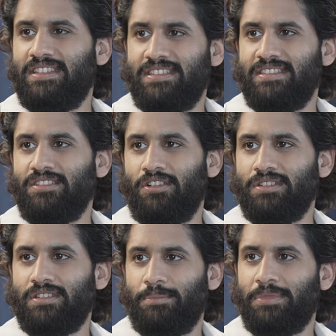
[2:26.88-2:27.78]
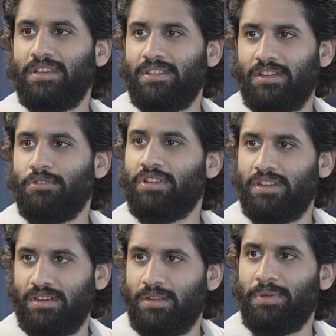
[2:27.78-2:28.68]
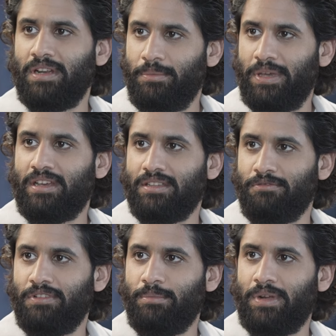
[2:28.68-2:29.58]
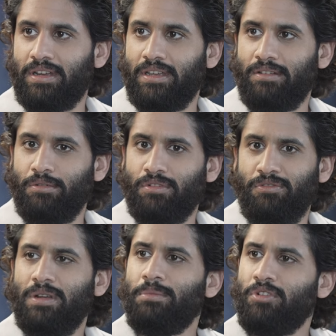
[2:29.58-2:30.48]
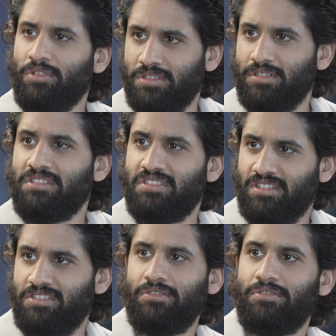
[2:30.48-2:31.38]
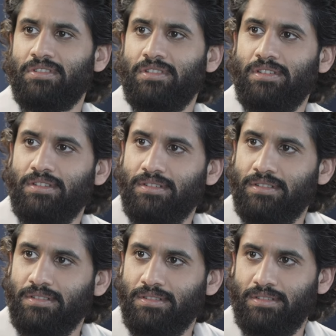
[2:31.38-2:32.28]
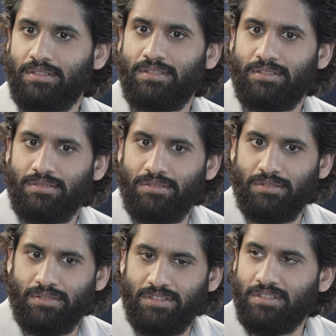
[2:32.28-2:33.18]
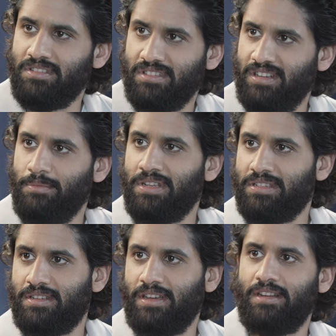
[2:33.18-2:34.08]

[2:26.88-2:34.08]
this is not something that you can typically make as a film. Ante oka film ku oka certain structure untadi, your certain screenplay style,